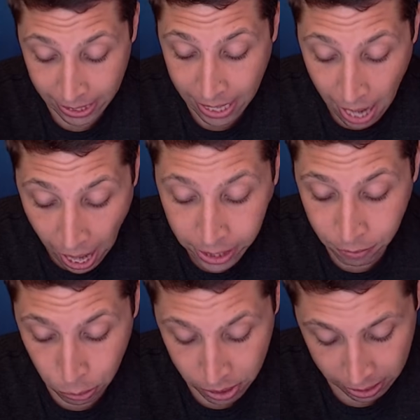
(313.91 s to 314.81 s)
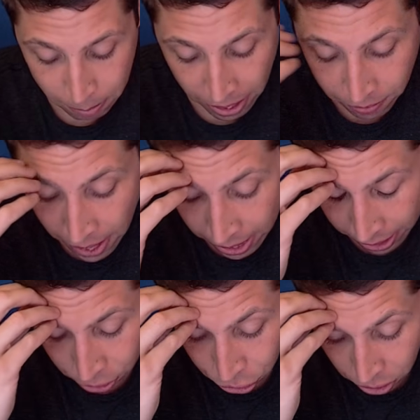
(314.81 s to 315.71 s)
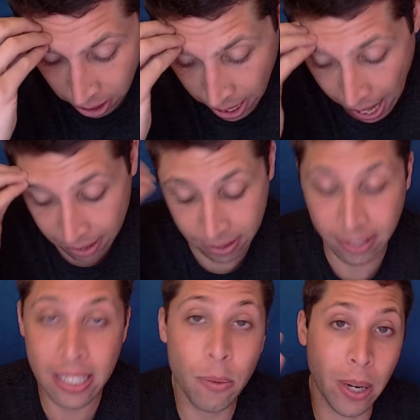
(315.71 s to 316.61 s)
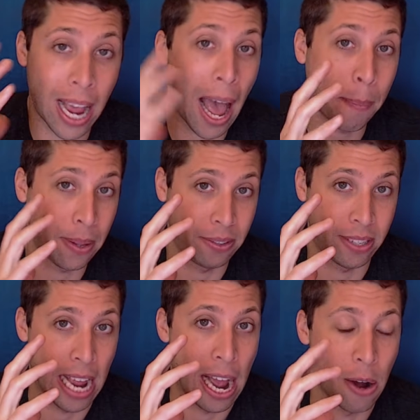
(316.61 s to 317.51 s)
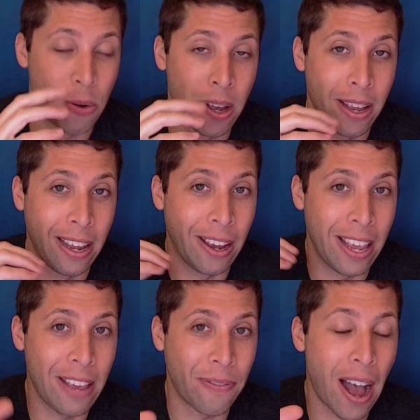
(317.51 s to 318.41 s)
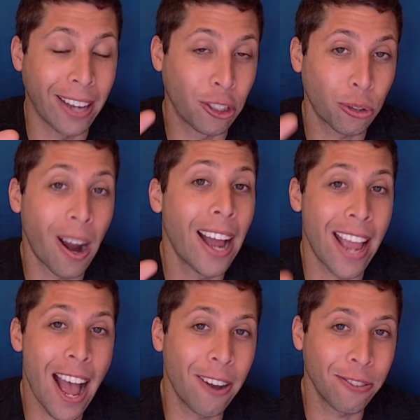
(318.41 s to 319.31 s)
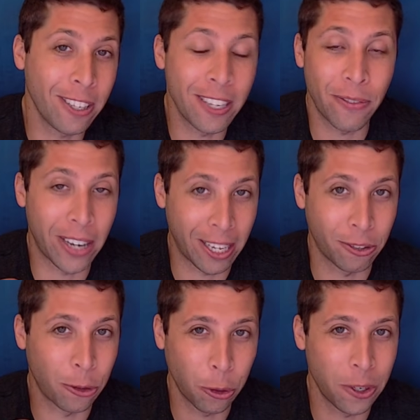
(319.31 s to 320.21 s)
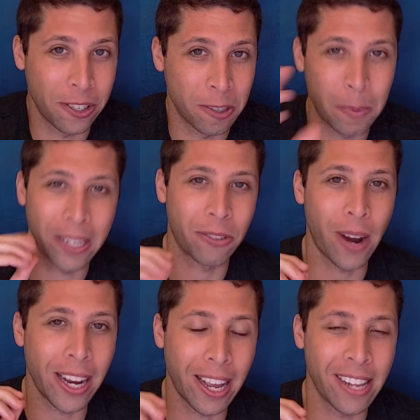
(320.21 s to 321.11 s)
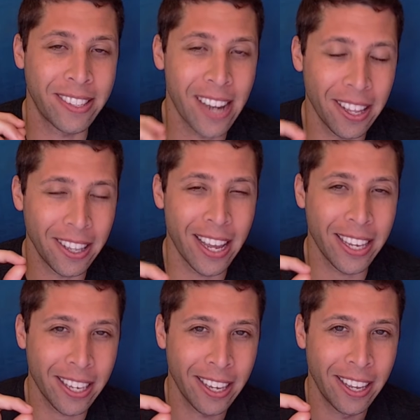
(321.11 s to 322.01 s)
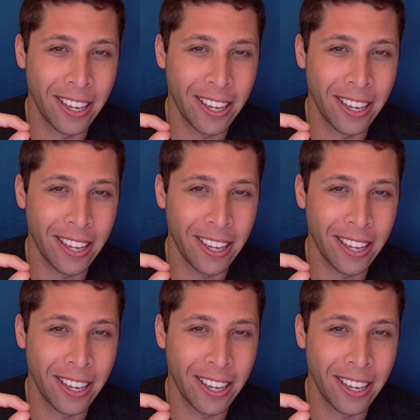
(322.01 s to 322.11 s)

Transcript: kind of use that to my advantage and see what happens now if I try out the different answer choices. Because right now, it's not like,